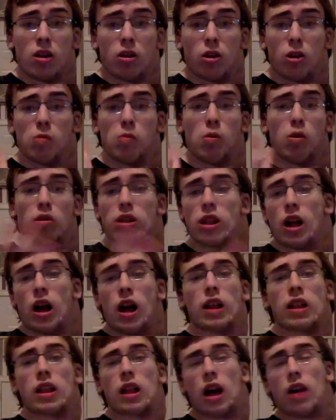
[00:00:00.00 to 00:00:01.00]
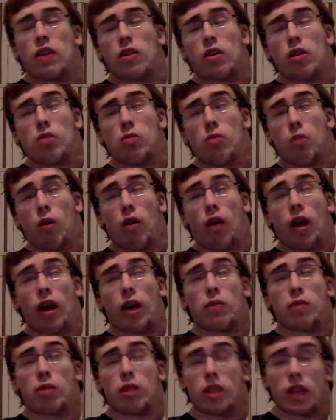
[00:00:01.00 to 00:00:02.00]
Kubo did not have time to do all that. He
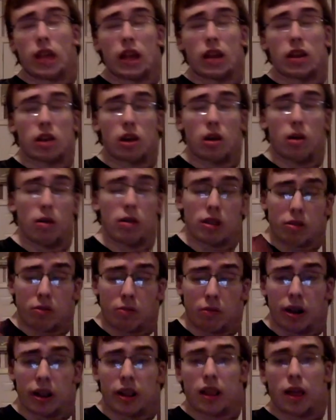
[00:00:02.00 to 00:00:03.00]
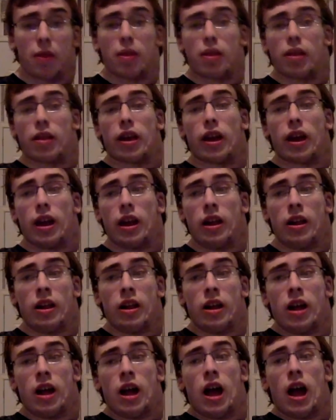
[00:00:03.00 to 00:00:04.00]
would have needed to go into 2017
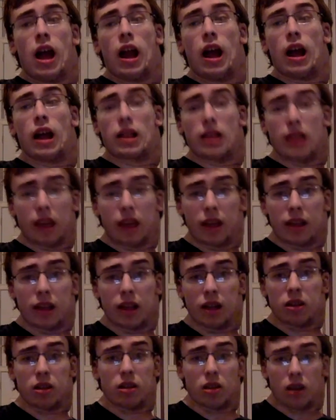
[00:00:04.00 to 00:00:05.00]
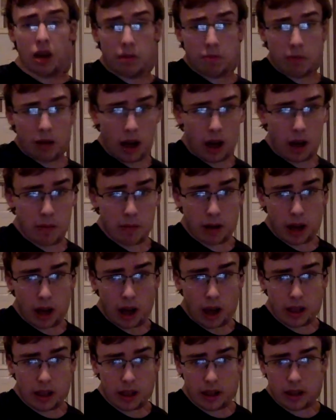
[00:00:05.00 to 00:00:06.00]
and I think he said to Jump, I,
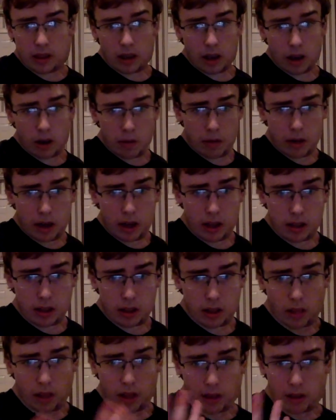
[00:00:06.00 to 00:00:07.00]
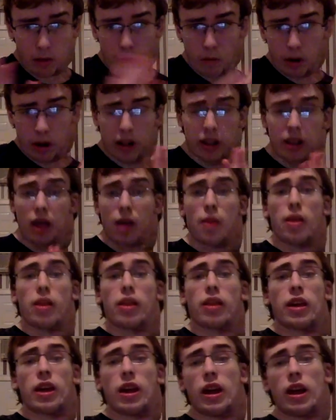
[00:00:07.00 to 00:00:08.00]
I need to go into like
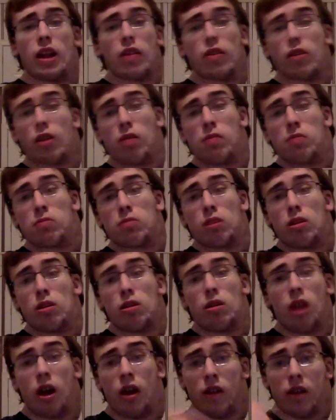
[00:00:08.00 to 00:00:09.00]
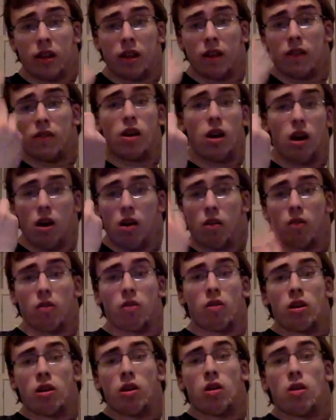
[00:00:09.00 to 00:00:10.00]
2017. And Jump turned around and said,
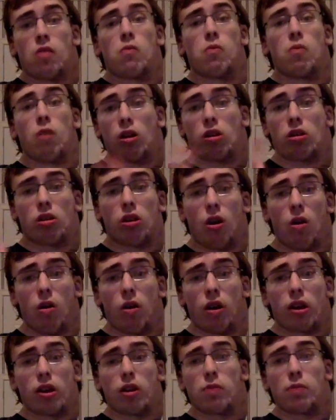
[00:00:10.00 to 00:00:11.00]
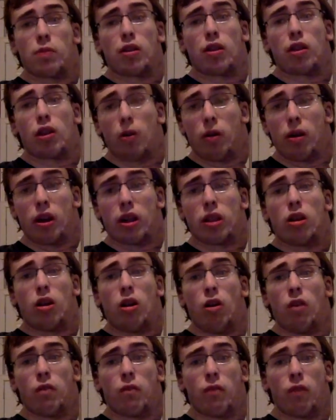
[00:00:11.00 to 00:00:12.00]
No, we're sorry. You've been doing this
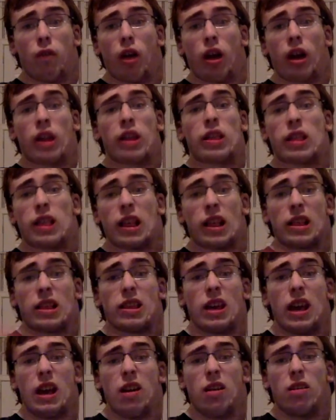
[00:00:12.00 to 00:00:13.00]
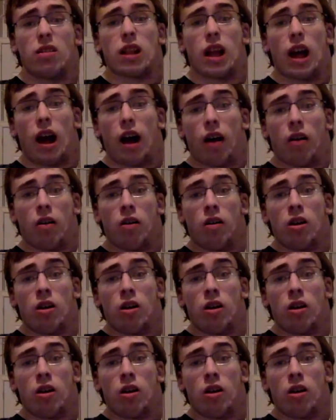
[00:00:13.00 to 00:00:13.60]
art for like six years now.